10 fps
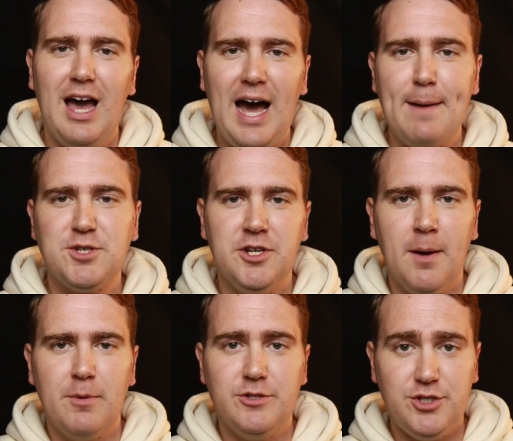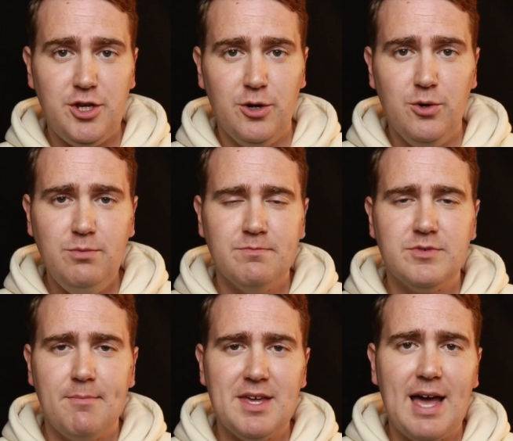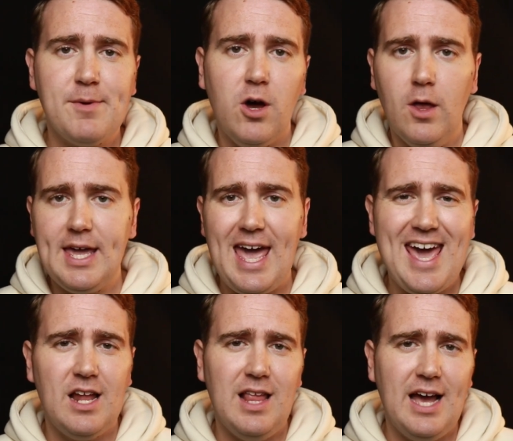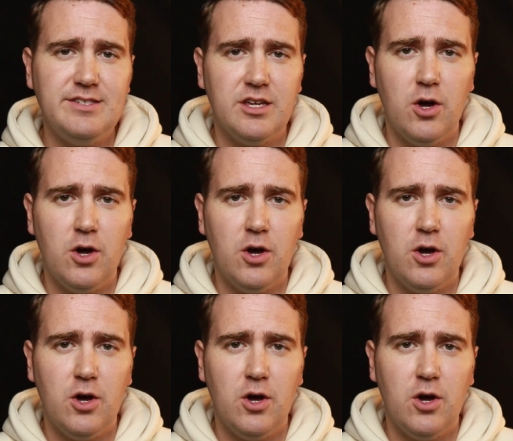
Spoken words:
Option number two, something I'm calling analyzing